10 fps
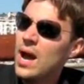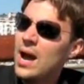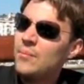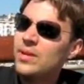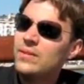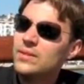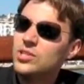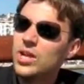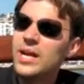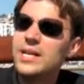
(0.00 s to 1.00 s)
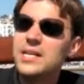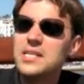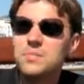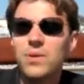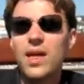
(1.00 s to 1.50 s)
I mean, the
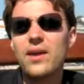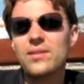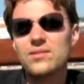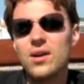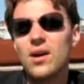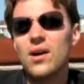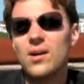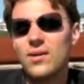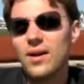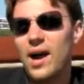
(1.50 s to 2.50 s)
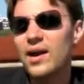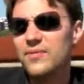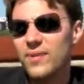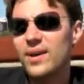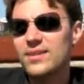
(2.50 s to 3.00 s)
Chinese players are, I
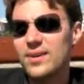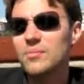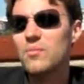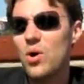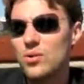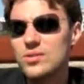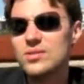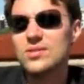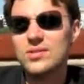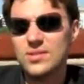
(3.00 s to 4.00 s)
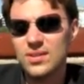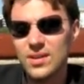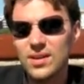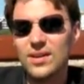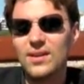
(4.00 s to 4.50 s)
find, are most
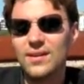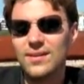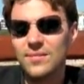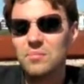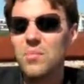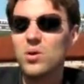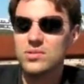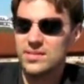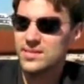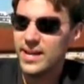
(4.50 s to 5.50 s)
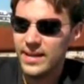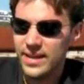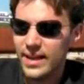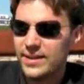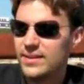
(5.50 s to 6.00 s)

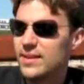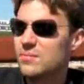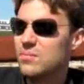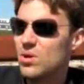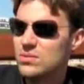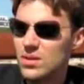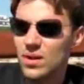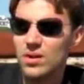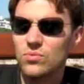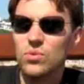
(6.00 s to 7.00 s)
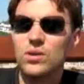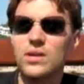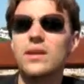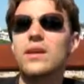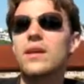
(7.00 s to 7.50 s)
dedicated and most
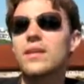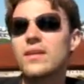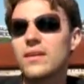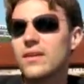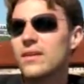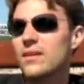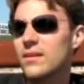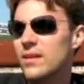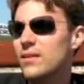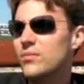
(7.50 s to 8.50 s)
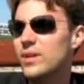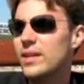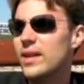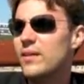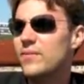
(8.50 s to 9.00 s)
hardworking, and
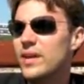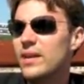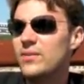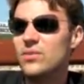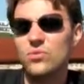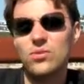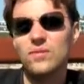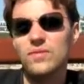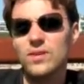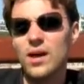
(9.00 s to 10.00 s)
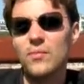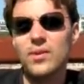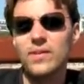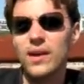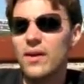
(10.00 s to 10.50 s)
really have an attitude of. I
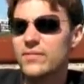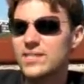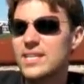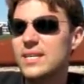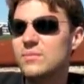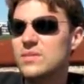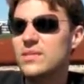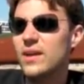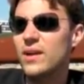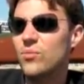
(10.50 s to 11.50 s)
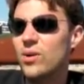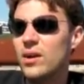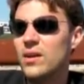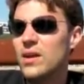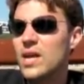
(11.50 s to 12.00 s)
mean, they have teams there
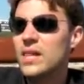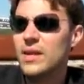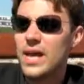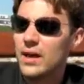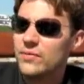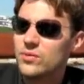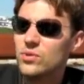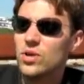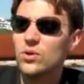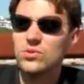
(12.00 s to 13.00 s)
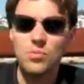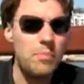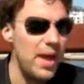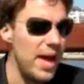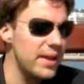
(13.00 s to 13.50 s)
where they have to go to
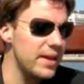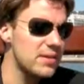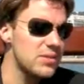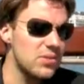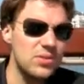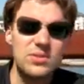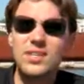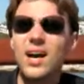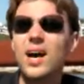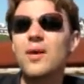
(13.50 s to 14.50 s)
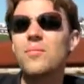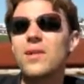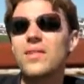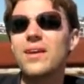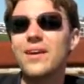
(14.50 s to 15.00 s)
bed at a certain time,
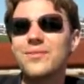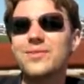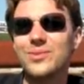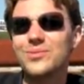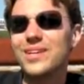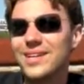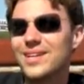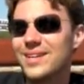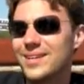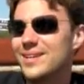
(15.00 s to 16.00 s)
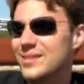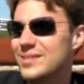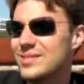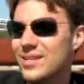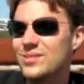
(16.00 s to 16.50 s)
and they have to really
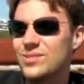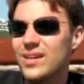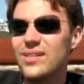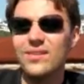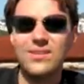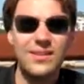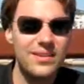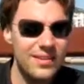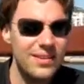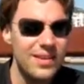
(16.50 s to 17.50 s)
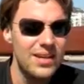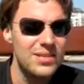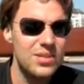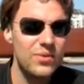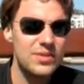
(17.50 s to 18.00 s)
stick together, and
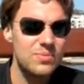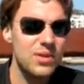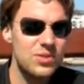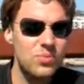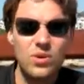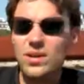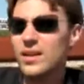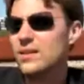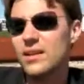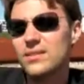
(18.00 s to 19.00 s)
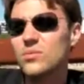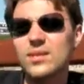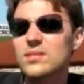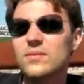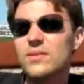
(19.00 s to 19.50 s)
so it's much more like the
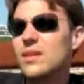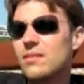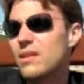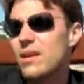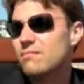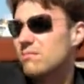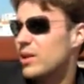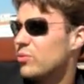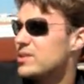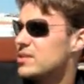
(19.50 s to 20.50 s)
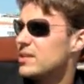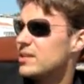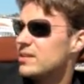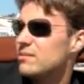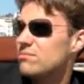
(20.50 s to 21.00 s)
rest of like we
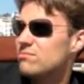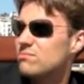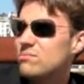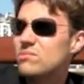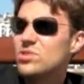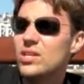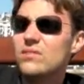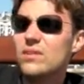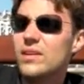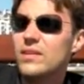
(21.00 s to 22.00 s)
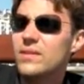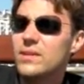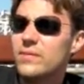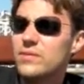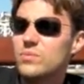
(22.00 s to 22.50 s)
see generally in the
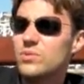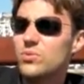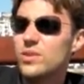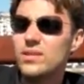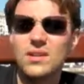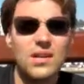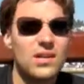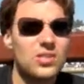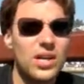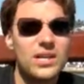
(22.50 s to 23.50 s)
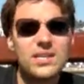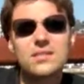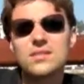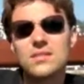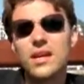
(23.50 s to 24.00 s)
difference between Chinese
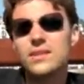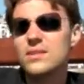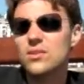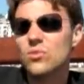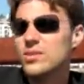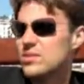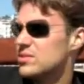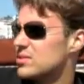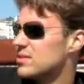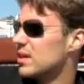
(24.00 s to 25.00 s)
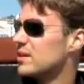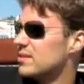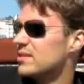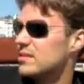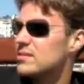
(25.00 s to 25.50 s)
society or Western
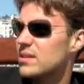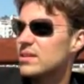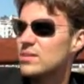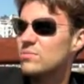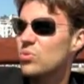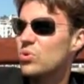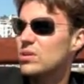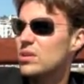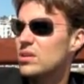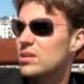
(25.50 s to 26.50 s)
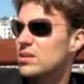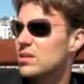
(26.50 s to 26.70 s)
society, is that it's more.